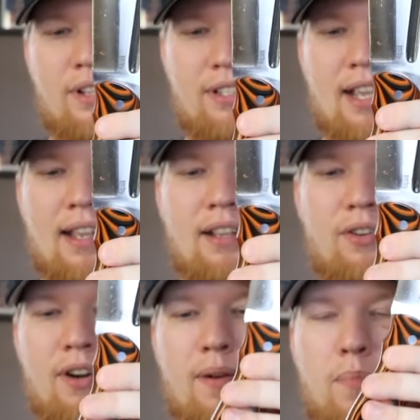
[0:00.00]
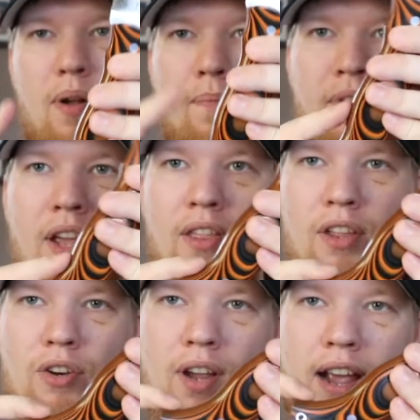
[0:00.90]
the second grip. And
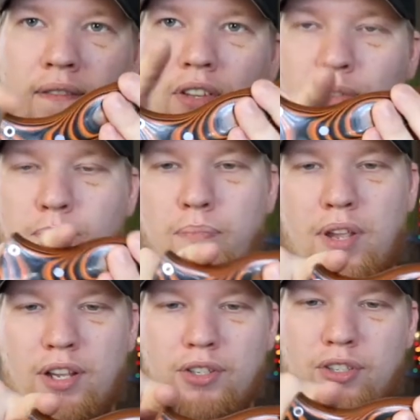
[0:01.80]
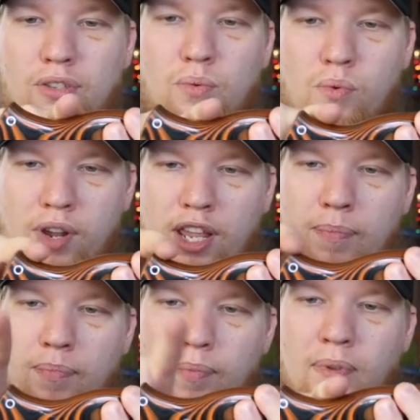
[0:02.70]
then you have this big
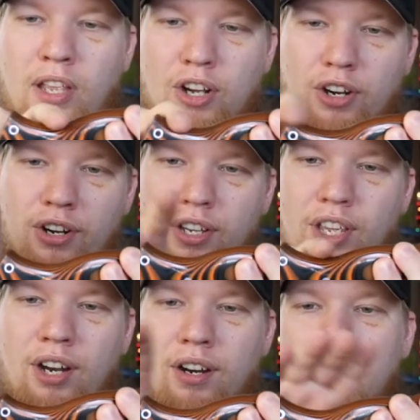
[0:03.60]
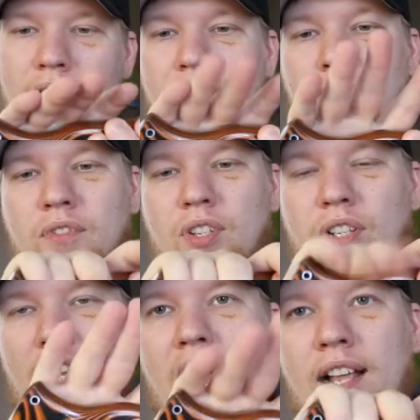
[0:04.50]
sweeping hook here to
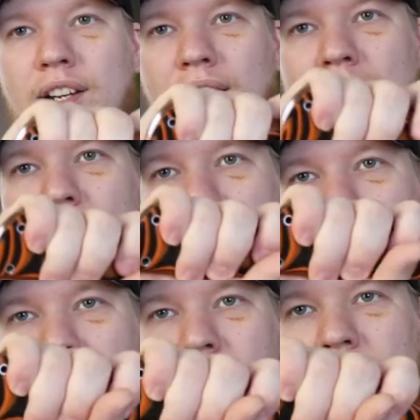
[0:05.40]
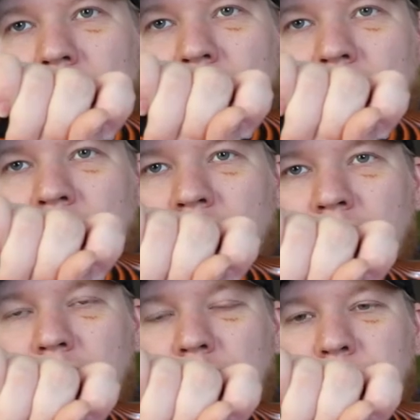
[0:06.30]
lock your hand in the
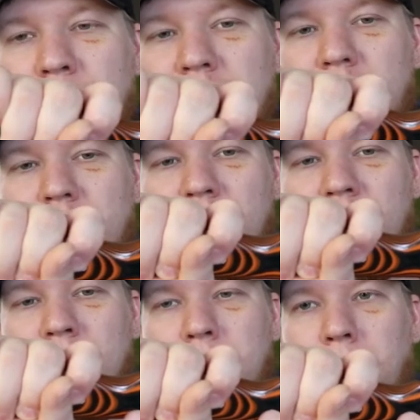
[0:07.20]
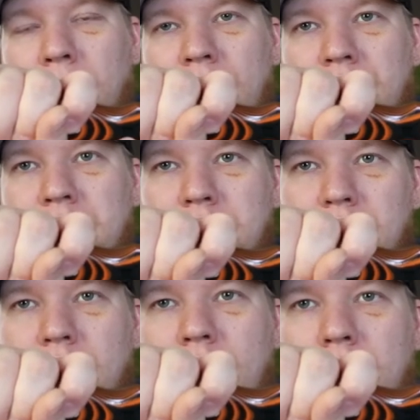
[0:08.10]
third position.
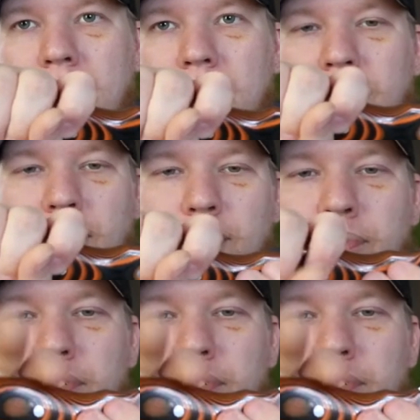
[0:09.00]
So you have the third